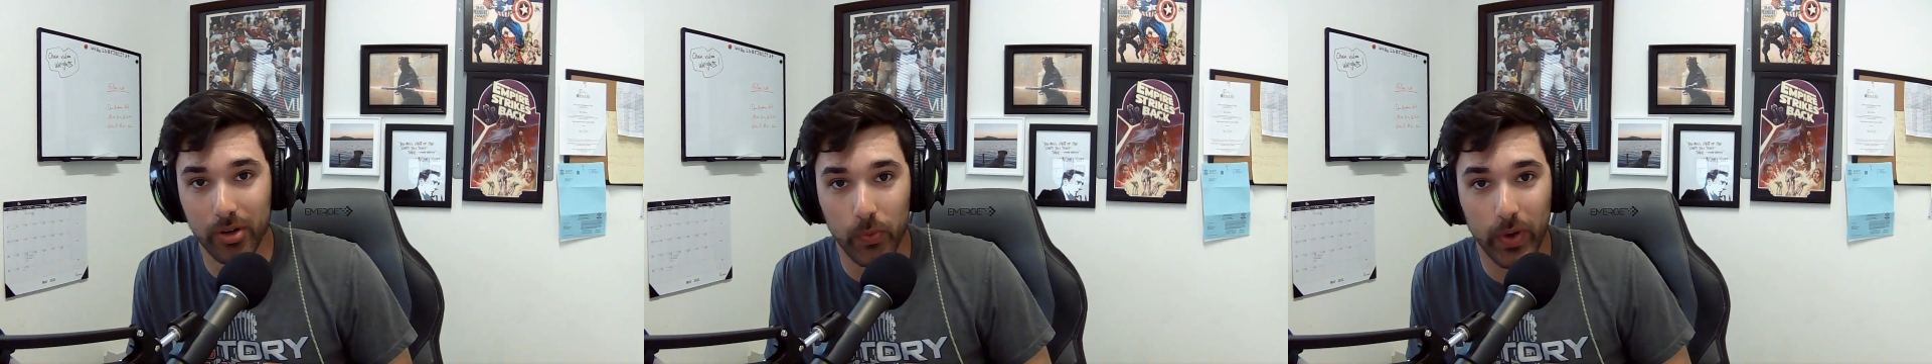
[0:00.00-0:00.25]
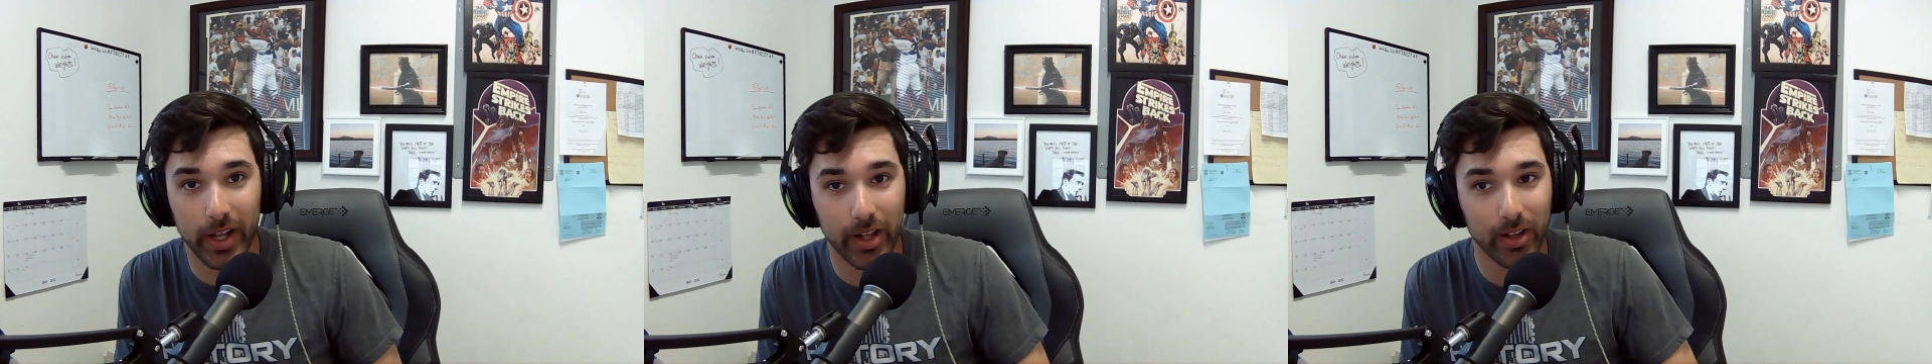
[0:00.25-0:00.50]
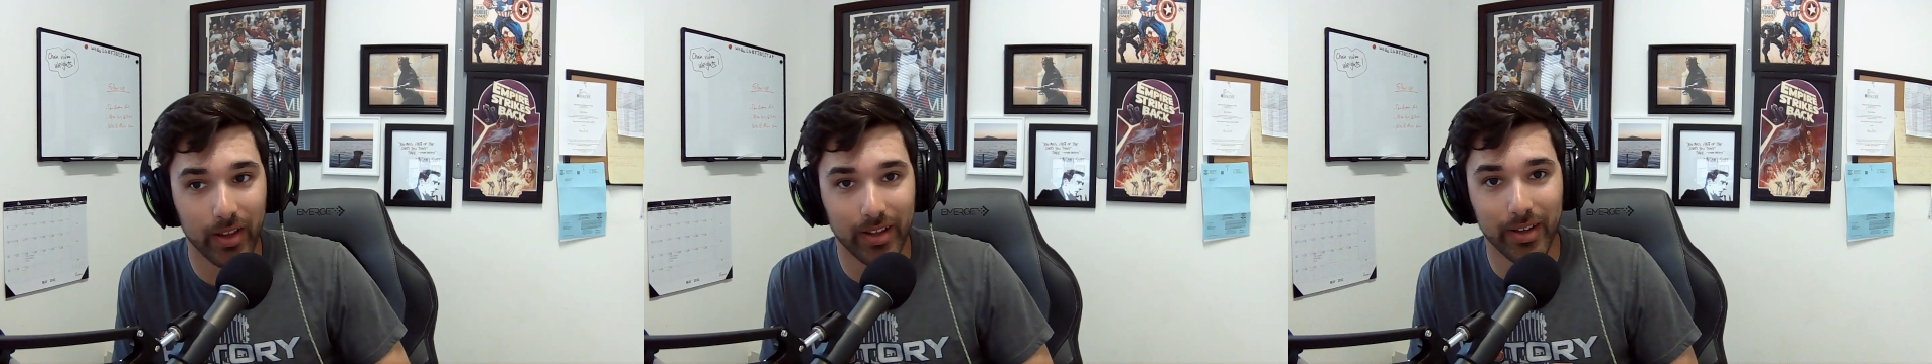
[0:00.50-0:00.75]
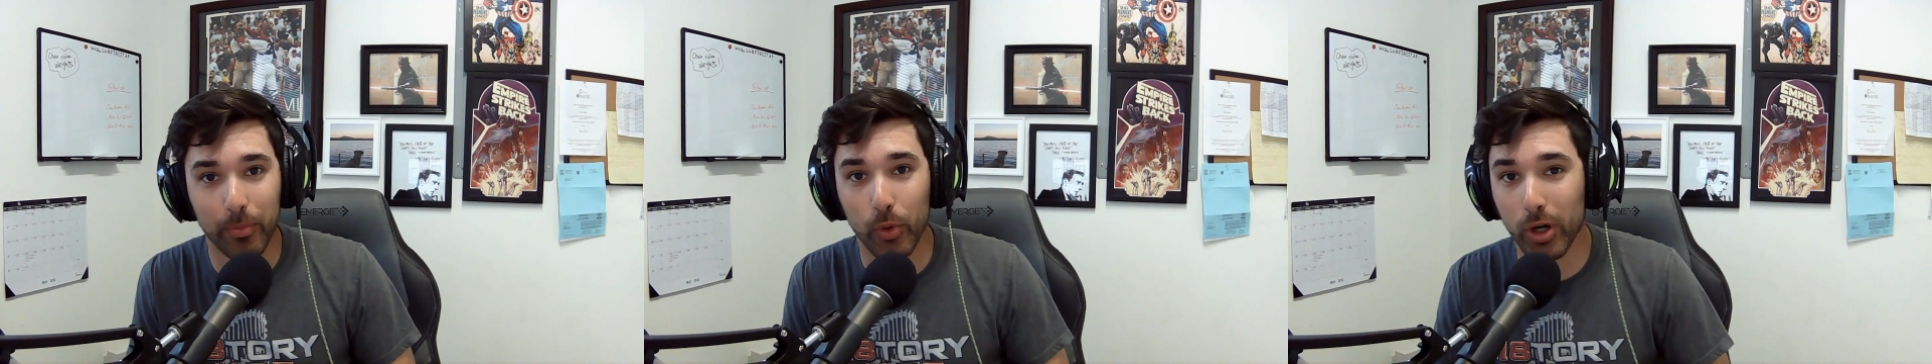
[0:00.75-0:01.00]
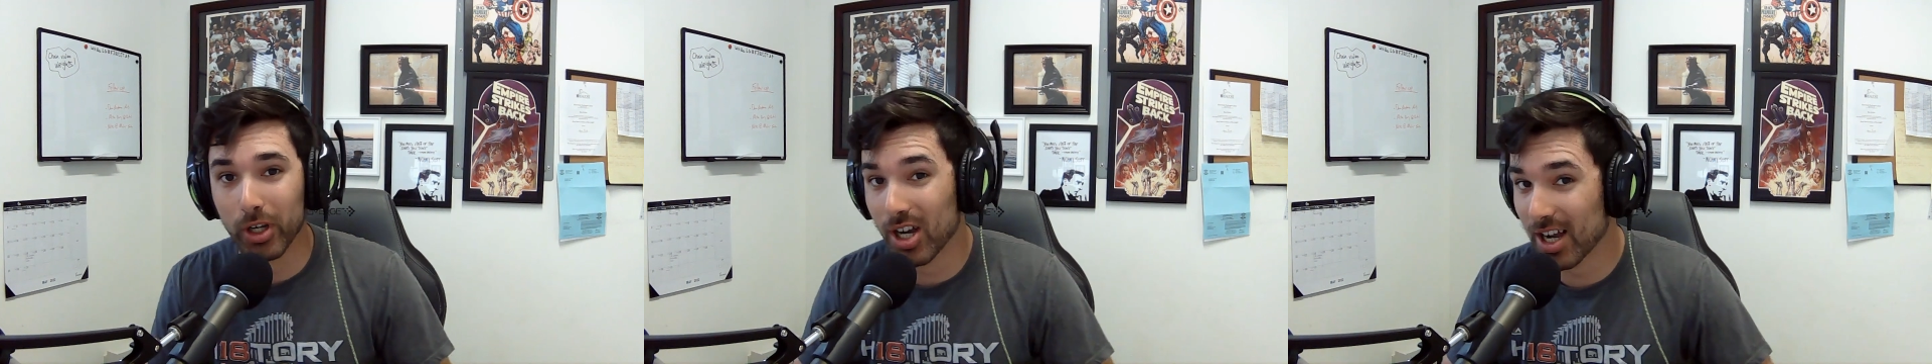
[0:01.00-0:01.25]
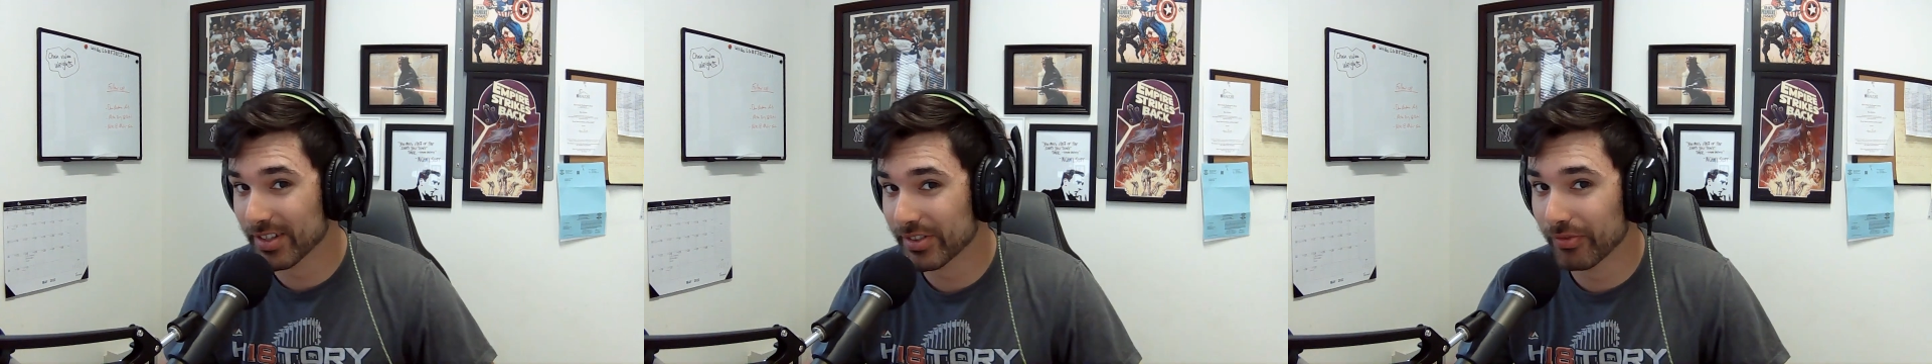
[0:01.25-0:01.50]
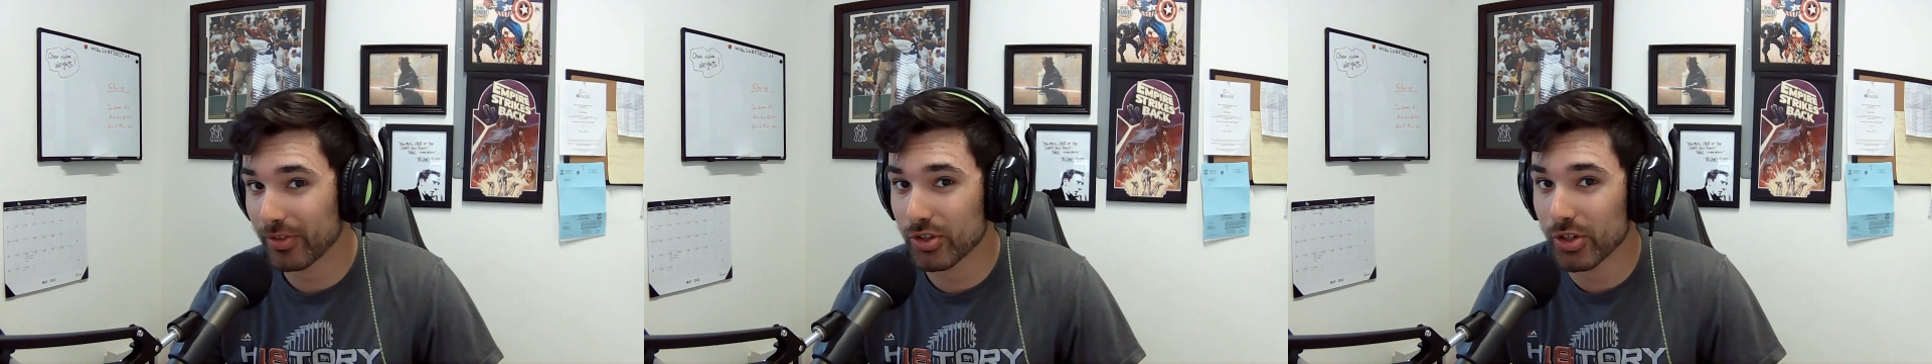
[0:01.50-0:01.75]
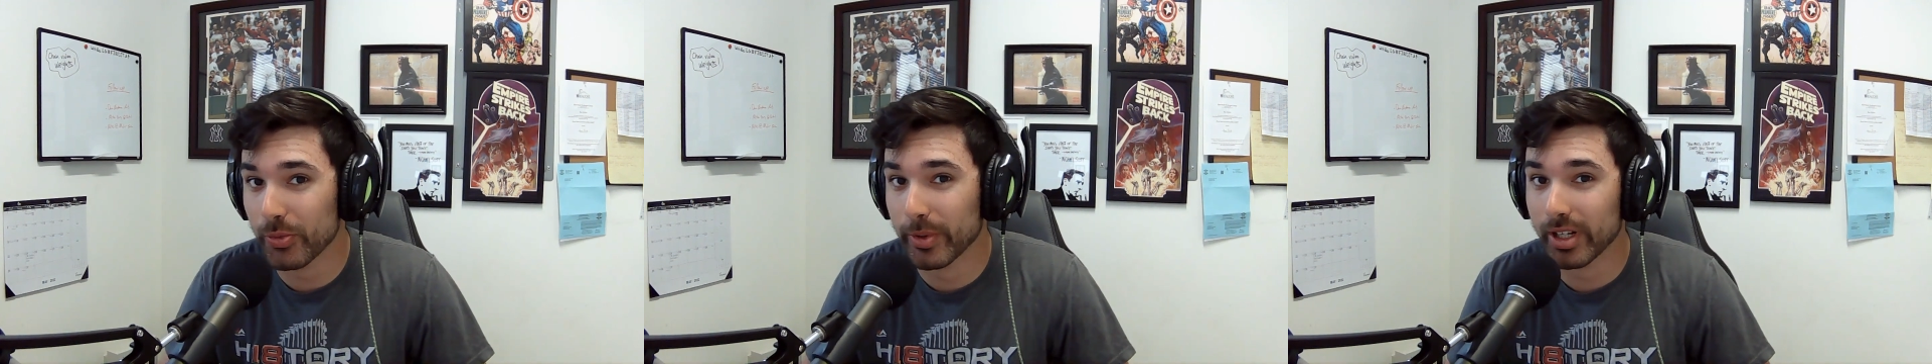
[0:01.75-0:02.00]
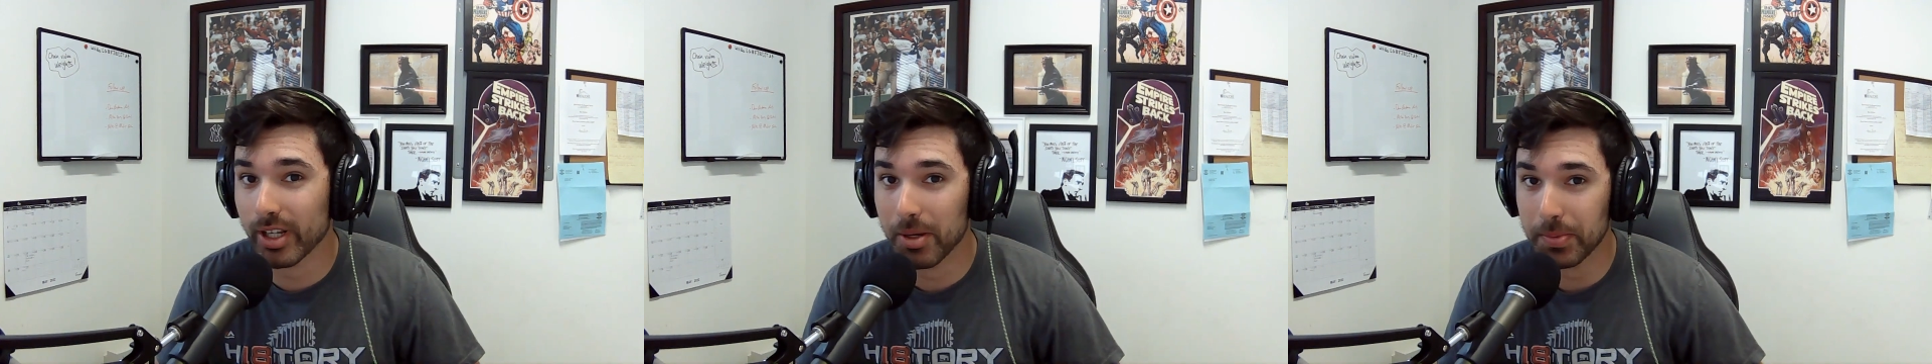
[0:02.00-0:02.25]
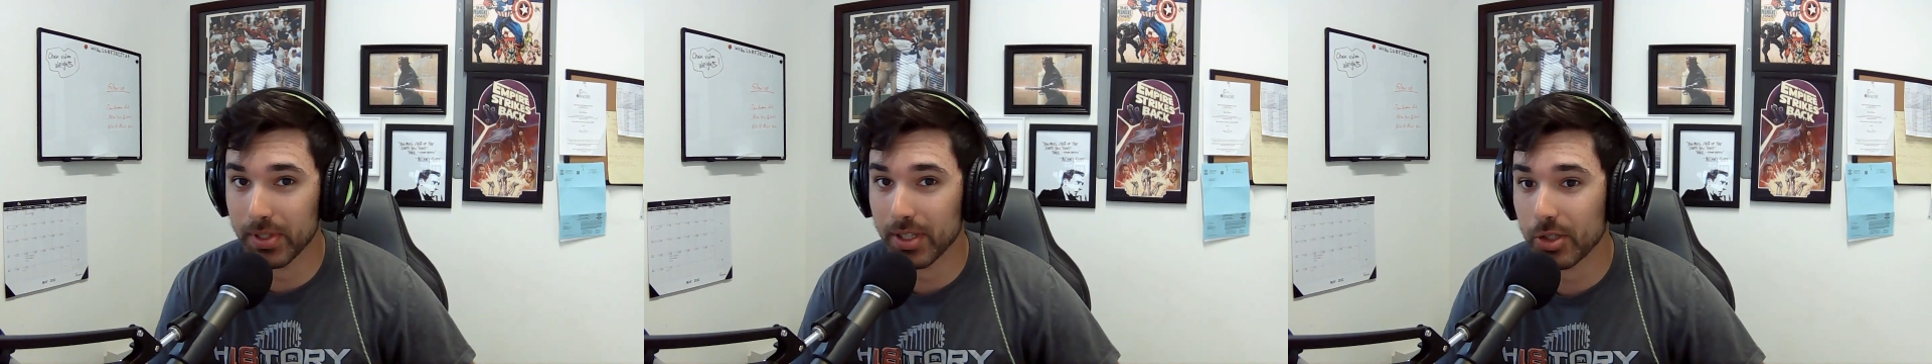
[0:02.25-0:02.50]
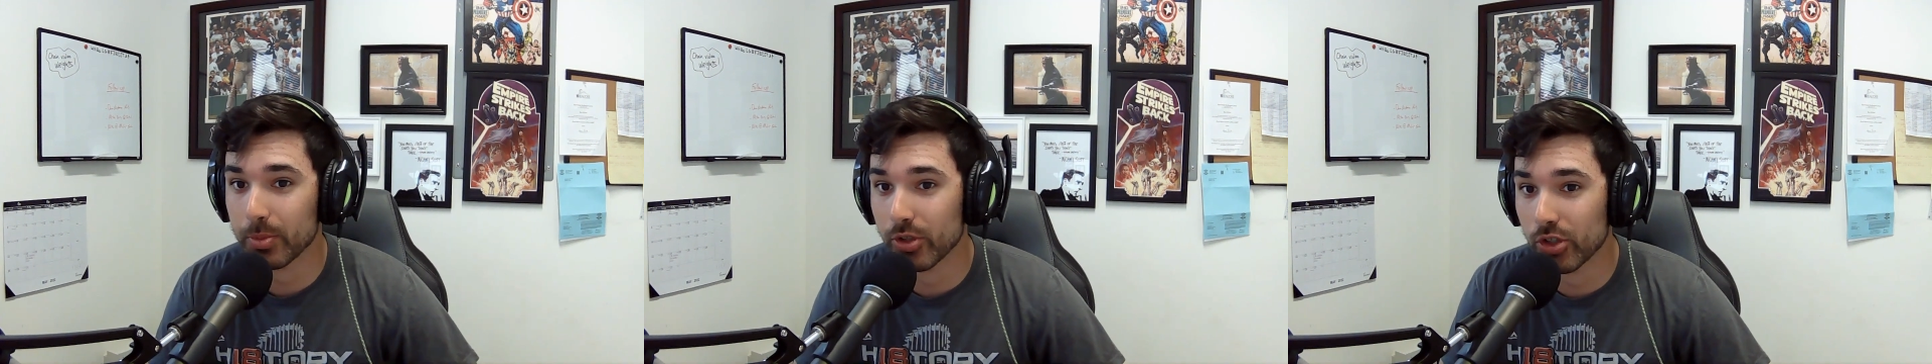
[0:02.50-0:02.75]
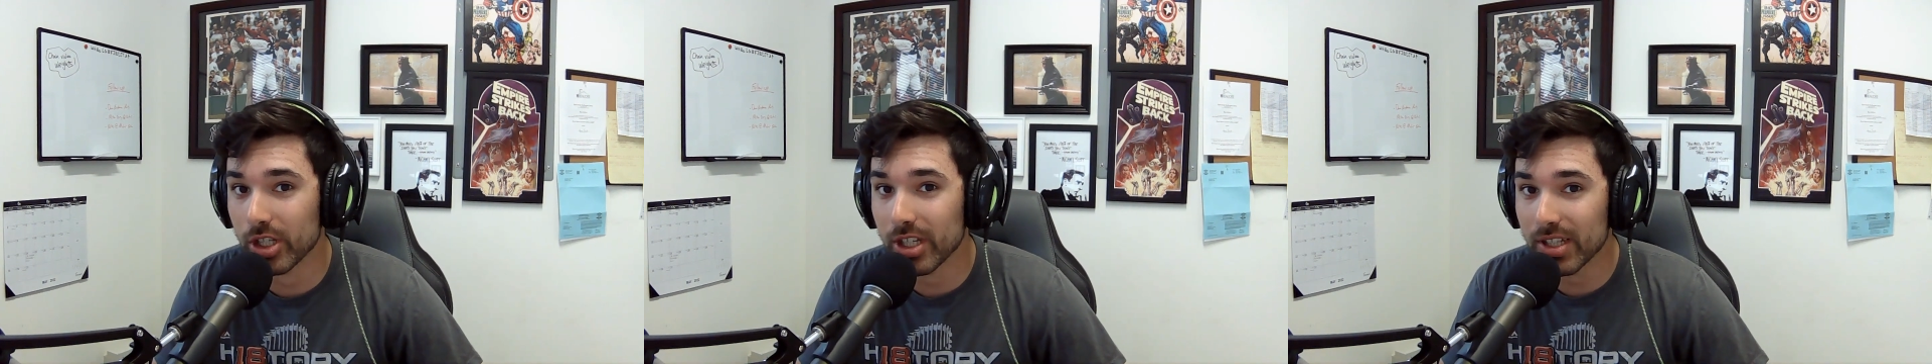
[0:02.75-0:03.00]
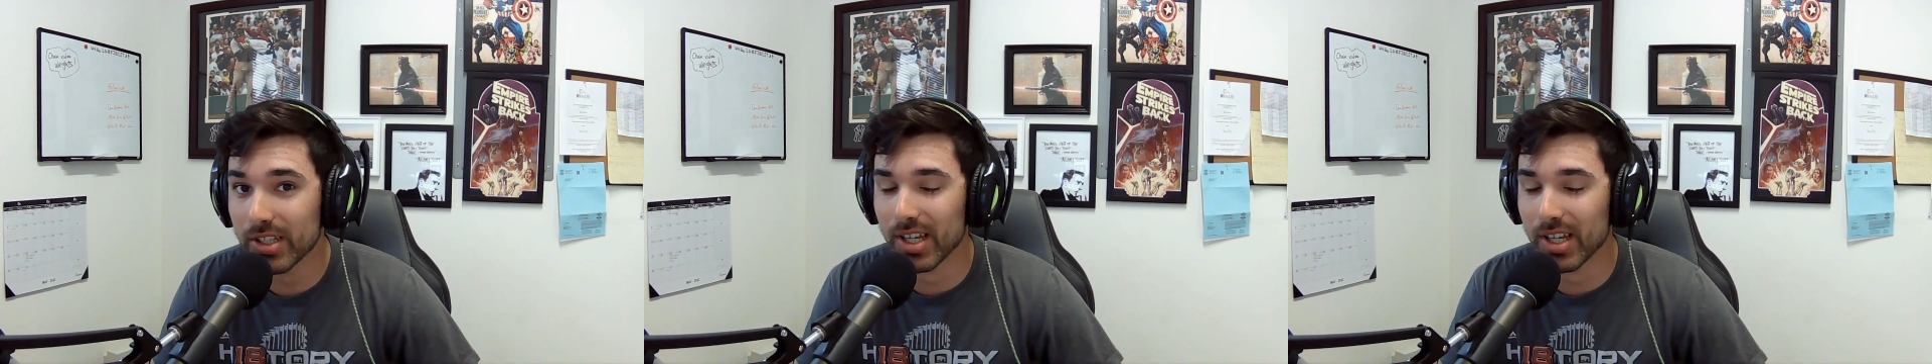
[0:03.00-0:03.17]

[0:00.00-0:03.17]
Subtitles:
while more cost efficient when it comes to these machines,